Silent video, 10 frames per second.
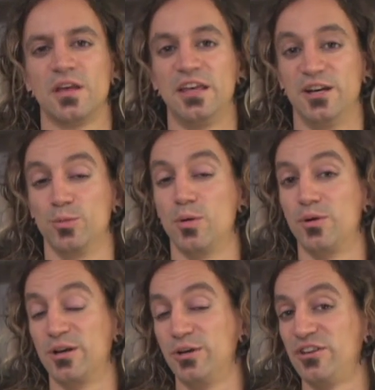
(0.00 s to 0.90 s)
Here what
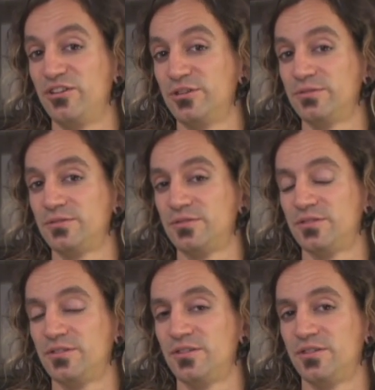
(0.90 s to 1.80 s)
we're going to do
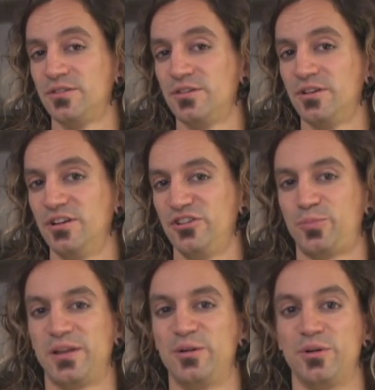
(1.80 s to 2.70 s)
is
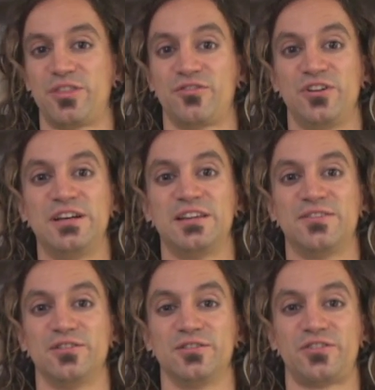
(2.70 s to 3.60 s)
play with 3
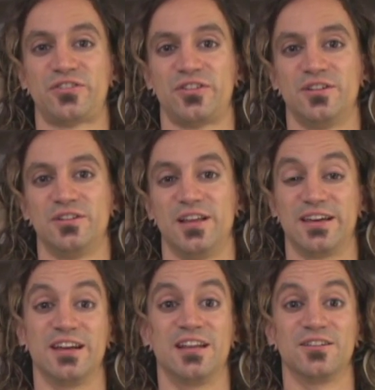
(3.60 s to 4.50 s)
levels, like
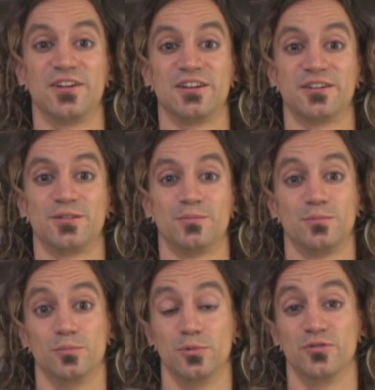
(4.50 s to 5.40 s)
an elevator
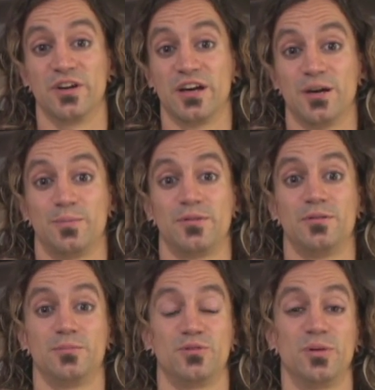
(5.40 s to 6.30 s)
moving
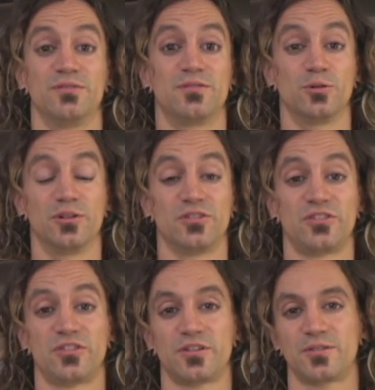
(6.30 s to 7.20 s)
up between
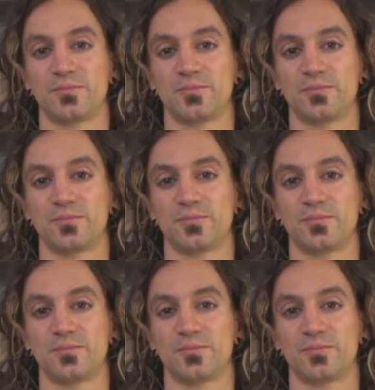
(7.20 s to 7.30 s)
floors.